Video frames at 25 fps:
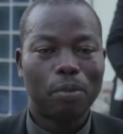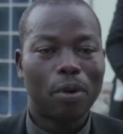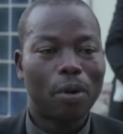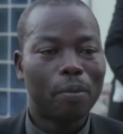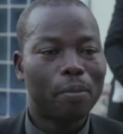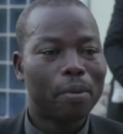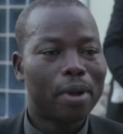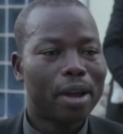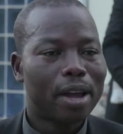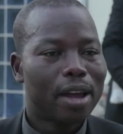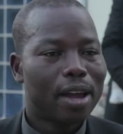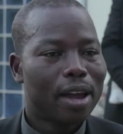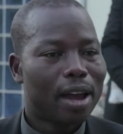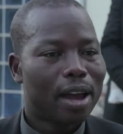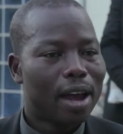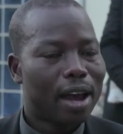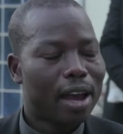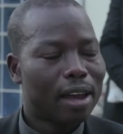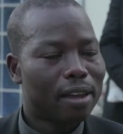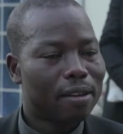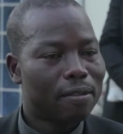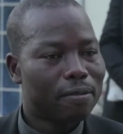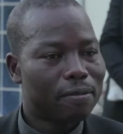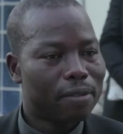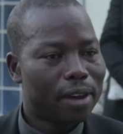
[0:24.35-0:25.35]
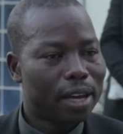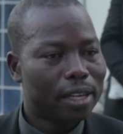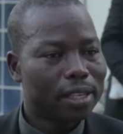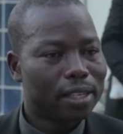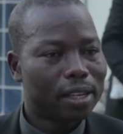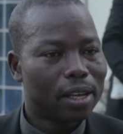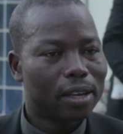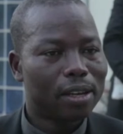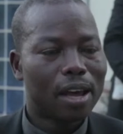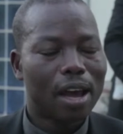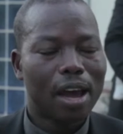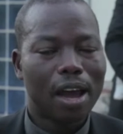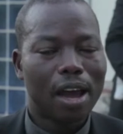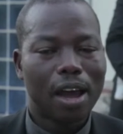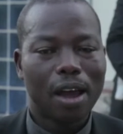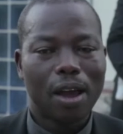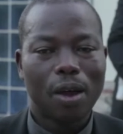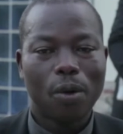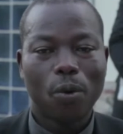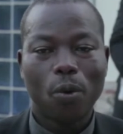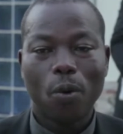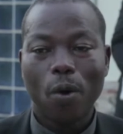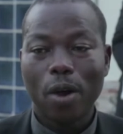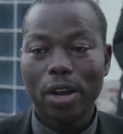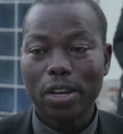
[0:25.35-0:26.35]
especially with
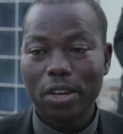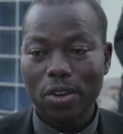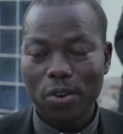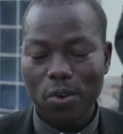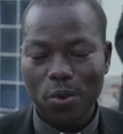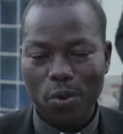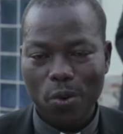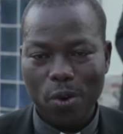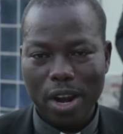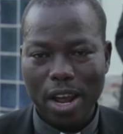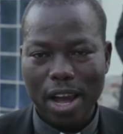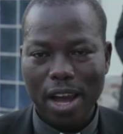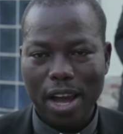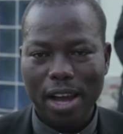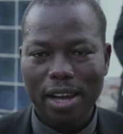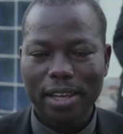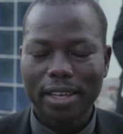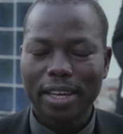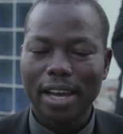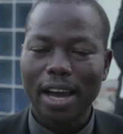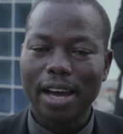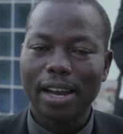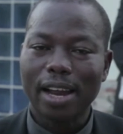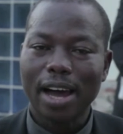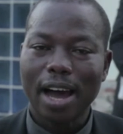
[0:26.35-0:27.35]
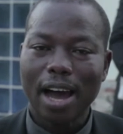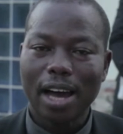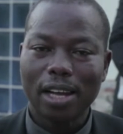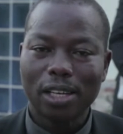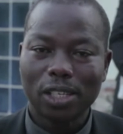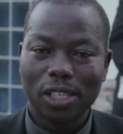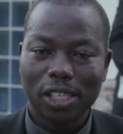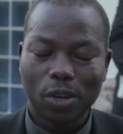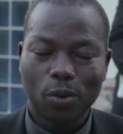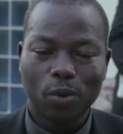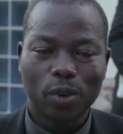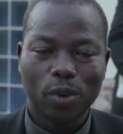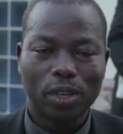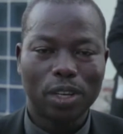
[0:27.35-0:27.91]
2023 general election approaching.